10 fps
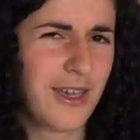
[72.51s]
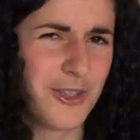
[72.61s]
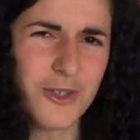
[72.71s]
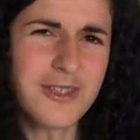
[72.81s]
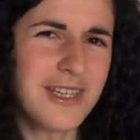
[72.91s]

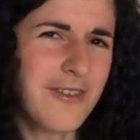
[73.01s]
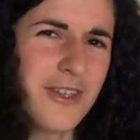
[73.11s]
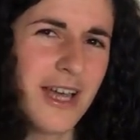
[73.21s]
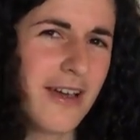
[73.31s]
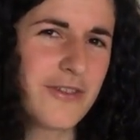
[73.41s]
You don't
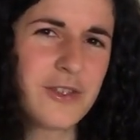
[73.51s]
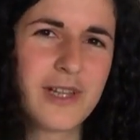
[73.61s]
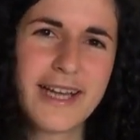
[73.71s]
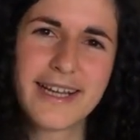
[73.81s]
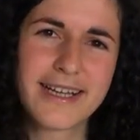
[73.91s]
even have to
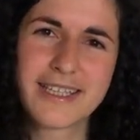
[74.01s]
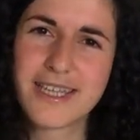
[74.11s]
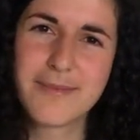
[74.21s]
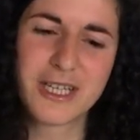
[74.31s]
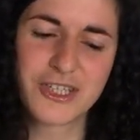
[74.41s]
lack
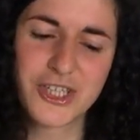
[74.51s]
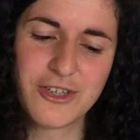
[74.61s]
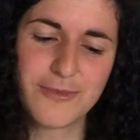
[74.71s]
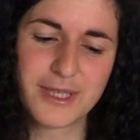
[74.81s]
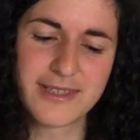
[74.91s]
academic
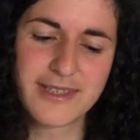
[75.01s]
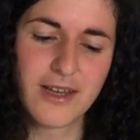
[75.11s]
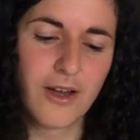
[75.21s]
achievements